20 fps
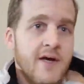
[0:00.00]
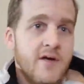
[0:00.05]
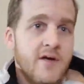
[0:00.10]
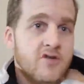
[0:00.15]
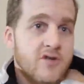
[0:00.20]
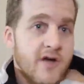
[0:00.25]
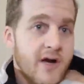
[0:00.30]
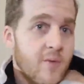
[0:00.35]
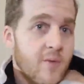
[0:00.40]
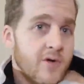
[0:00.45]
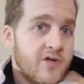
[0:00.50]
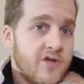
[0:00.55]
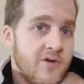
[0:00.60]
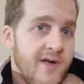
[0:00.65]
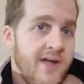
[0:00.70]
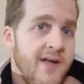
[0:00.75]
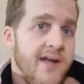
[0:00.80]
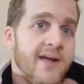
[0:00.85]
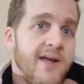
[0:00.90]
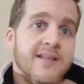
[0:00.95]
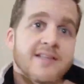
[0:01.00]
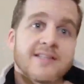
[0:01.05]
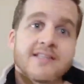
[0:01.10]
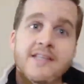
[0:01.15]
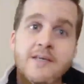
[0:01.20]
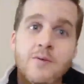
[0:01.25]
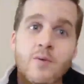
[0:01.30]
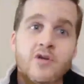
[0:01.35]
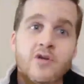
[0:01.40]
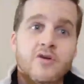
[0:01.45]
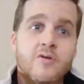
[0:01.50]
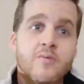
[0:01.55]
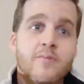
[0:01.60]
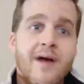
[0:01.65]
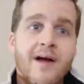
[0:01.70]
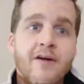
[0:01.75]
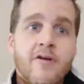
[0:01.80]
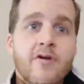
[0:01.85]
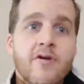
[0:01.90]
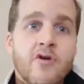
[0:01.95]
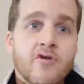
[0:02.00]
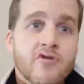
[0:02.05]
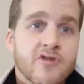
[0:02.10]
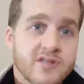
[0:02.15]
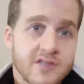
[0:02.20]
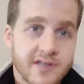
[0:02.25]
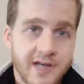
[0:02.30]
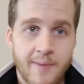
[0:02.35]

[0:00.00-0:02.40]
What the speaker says: track what you're eating, and see what your macronutrients